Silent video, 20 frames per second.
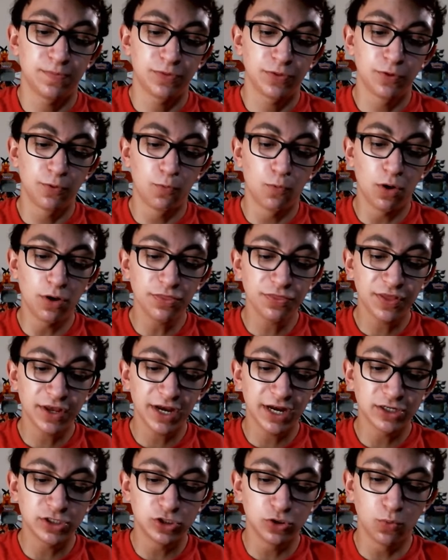The one thing
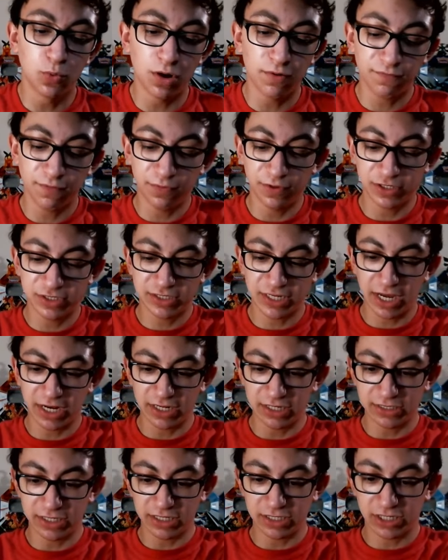I do want from this set
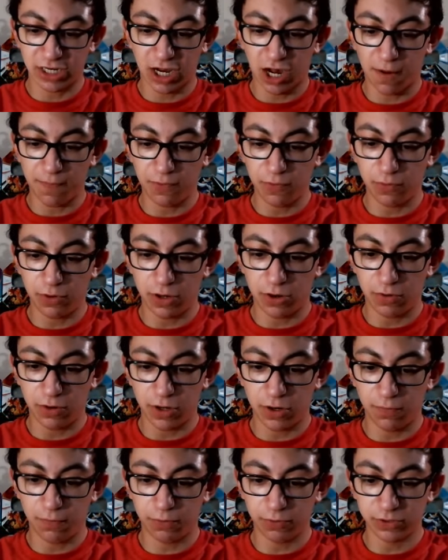is a Tapu
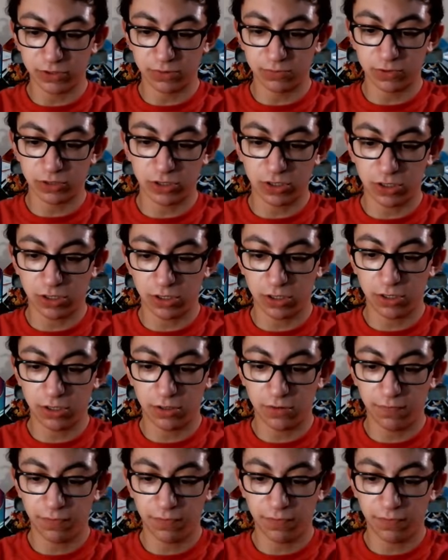Koko Prism Star.